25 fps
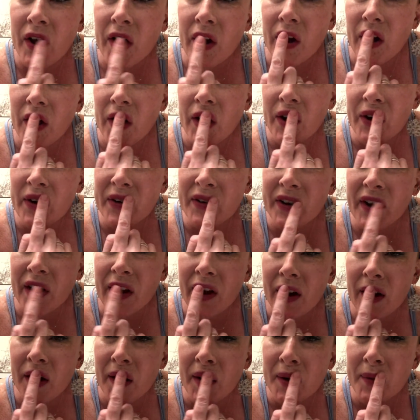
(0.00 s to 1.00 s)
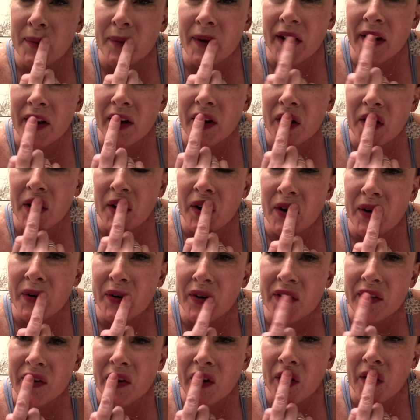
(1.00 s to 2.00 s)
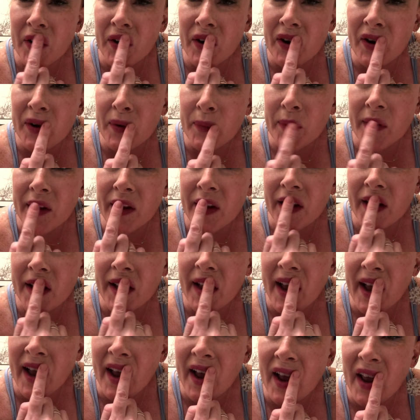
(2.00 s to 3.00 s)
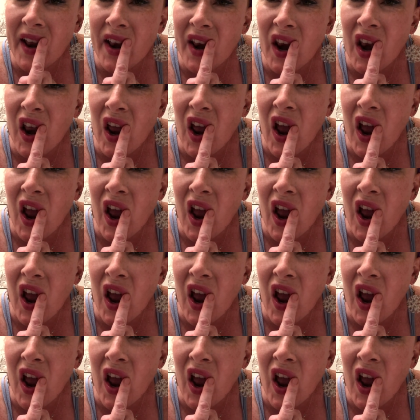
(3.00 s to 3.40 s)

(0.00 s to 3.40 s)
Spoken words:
Oh, Tom, I know it's hard being a cat.